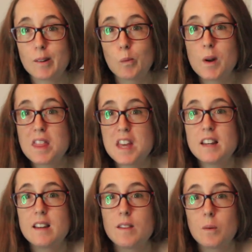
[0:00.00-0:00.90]

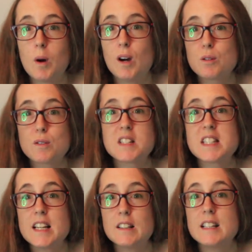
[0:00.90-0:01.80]
within the world of a
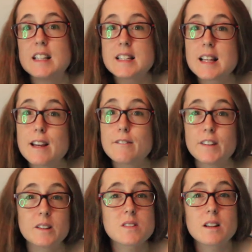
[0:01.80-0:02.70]
series, it
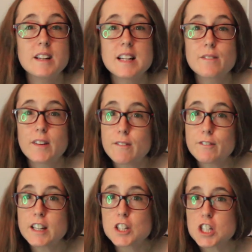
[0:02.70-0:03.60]
feels like reading fan
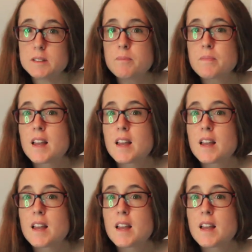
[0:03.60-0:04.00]
fiction,